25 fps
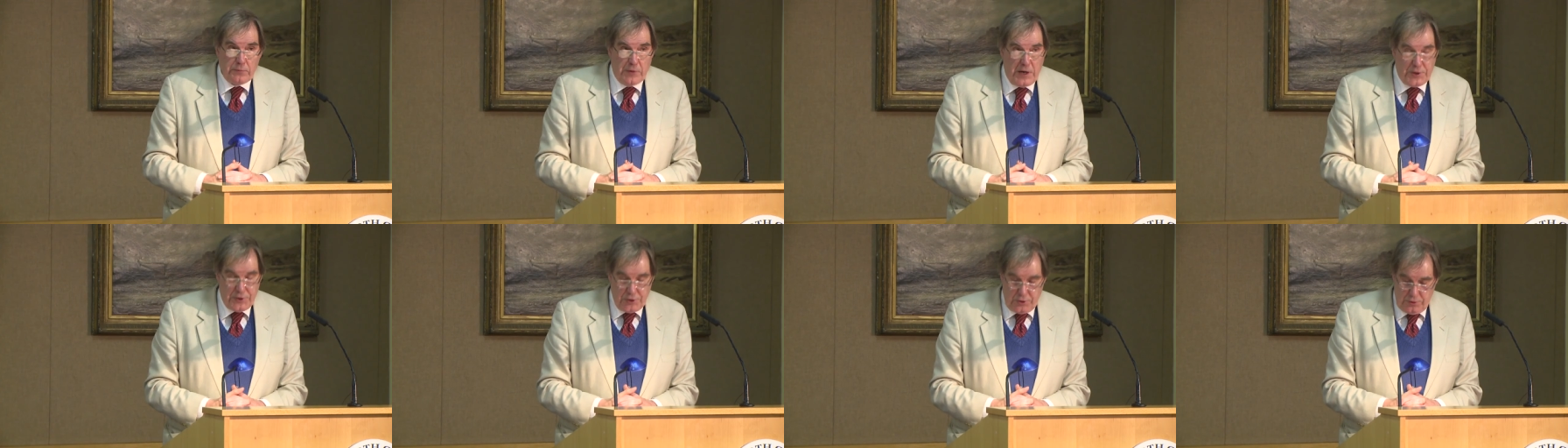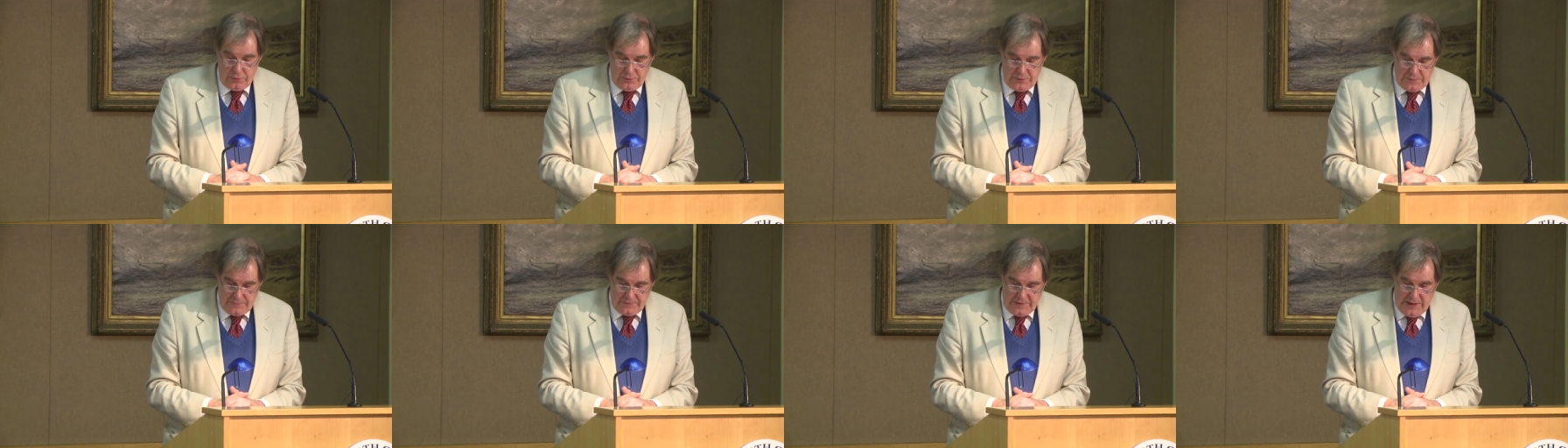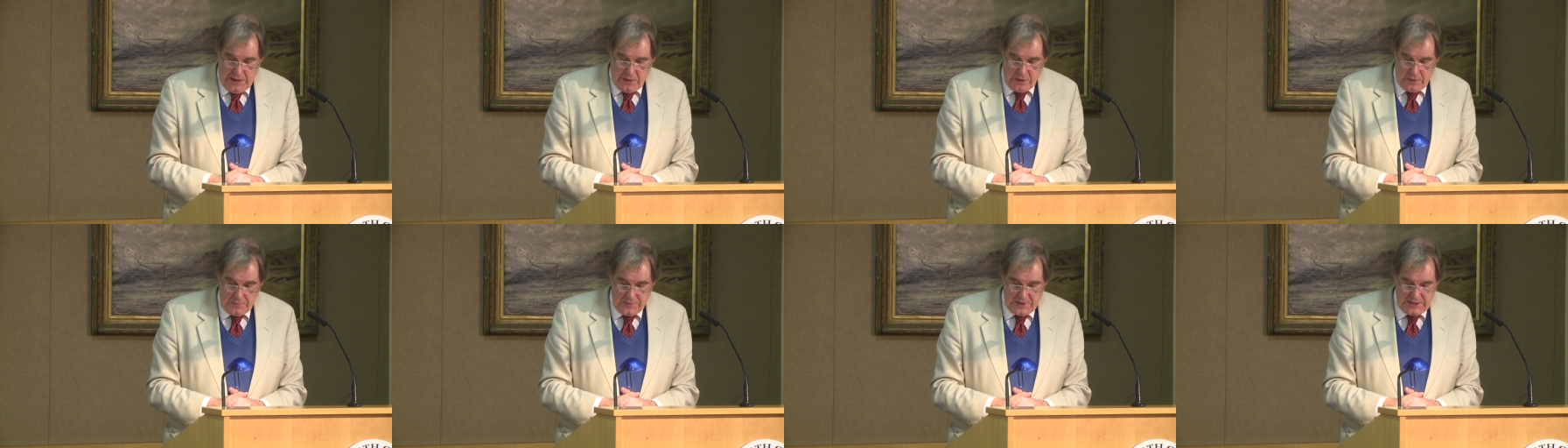Reginald of
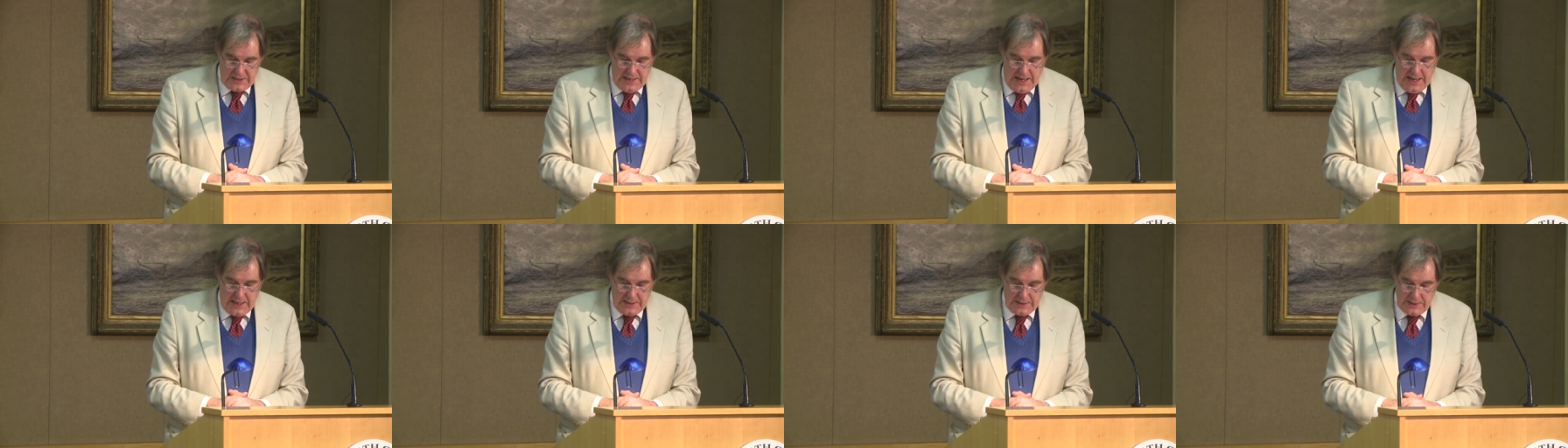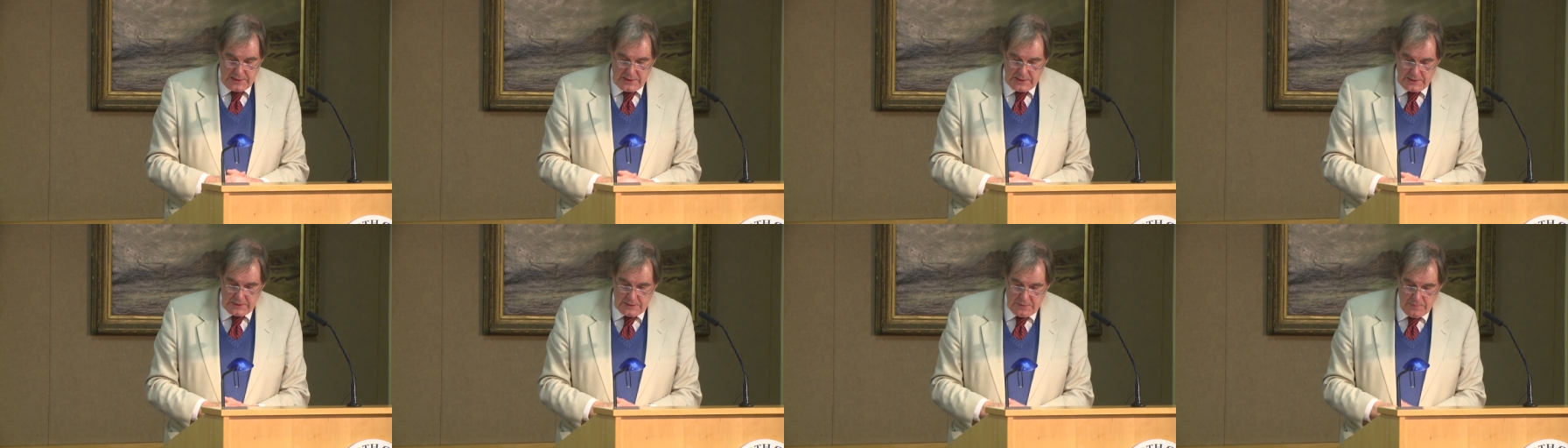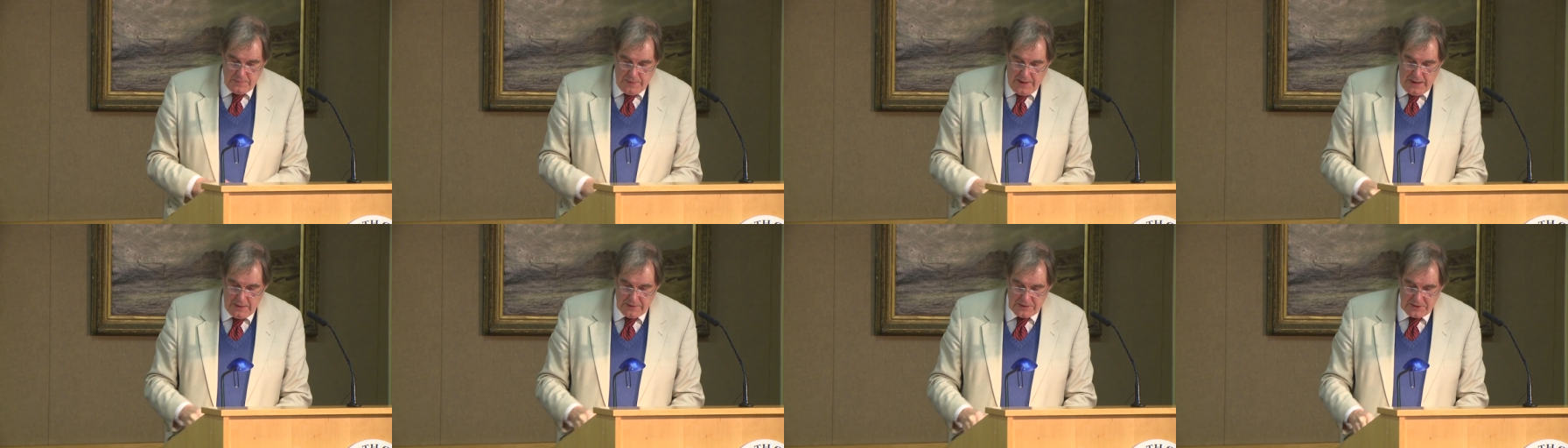Durham stands
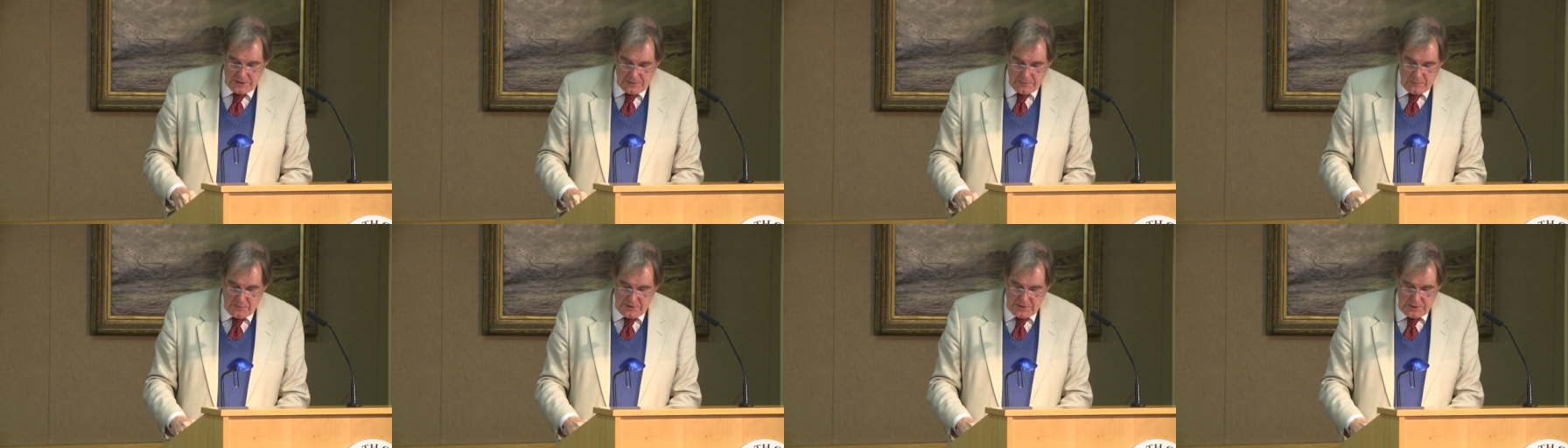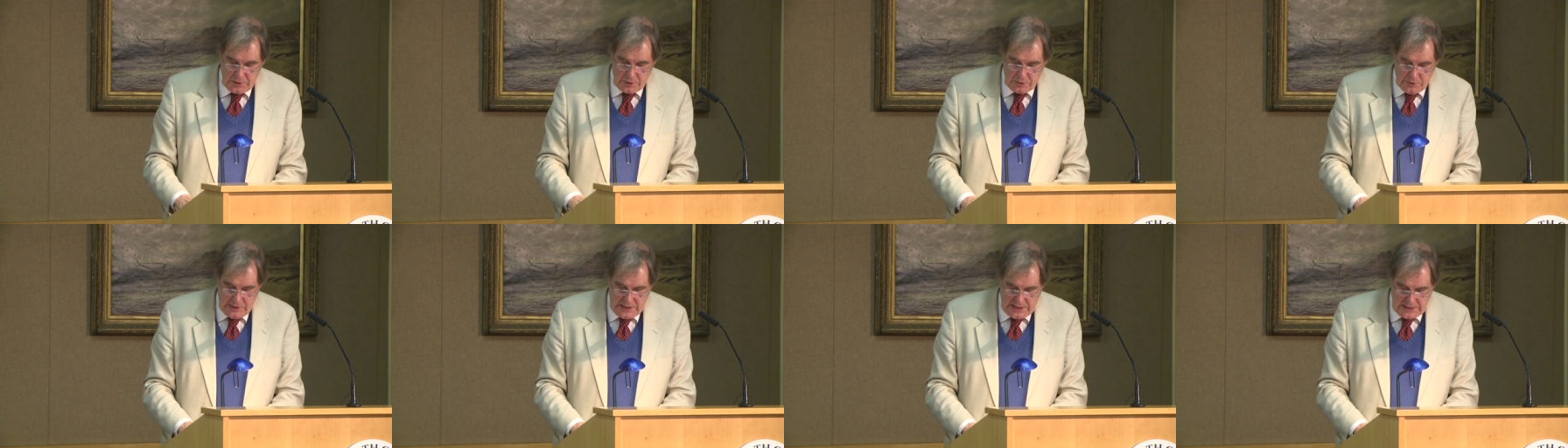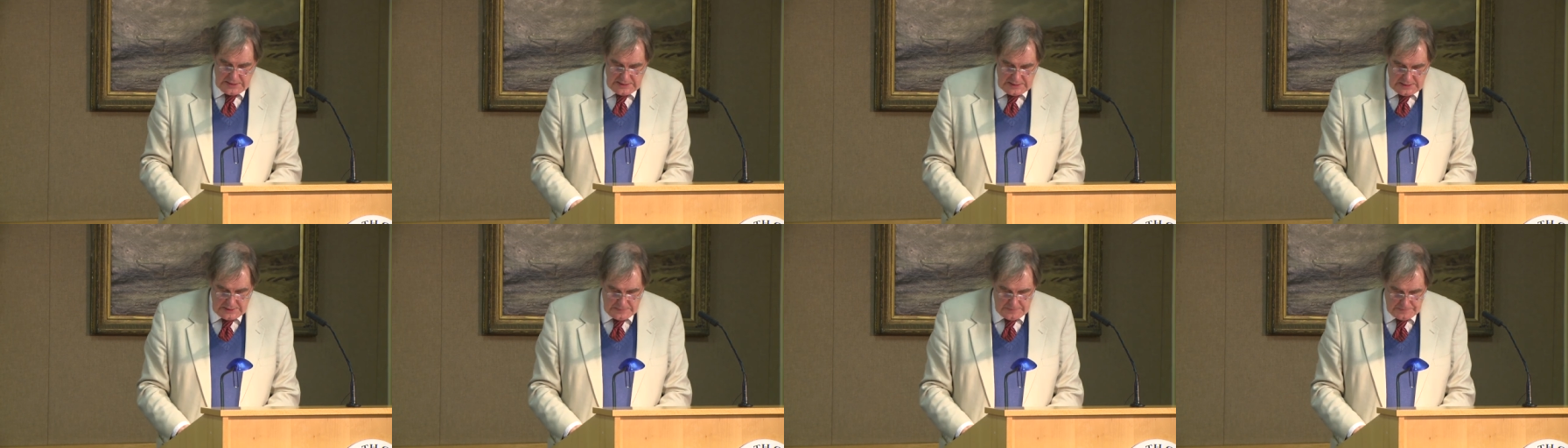comparison with the
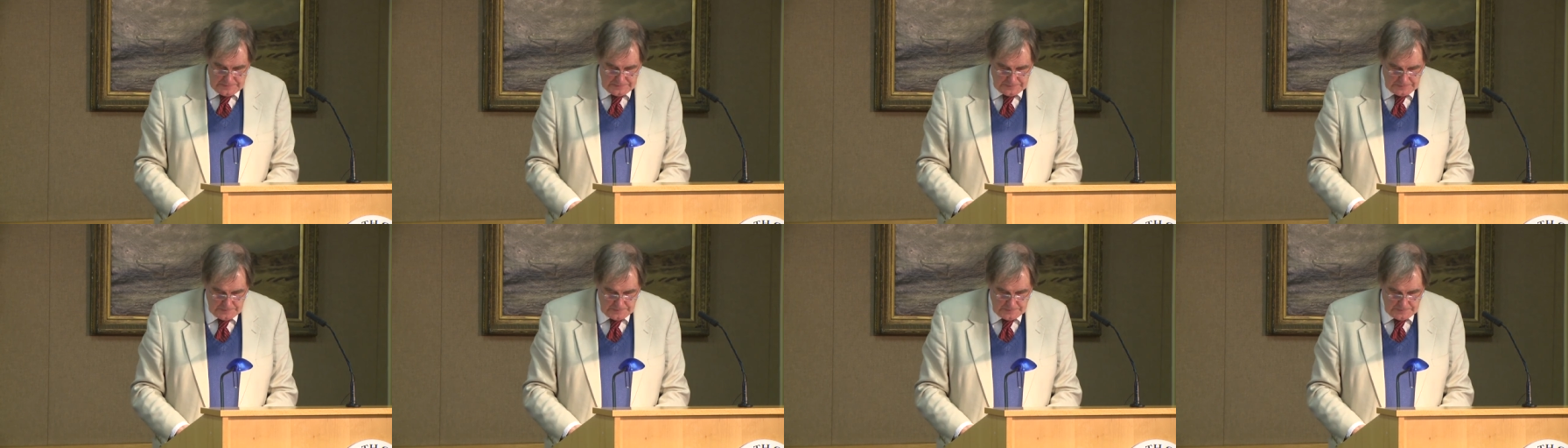greats.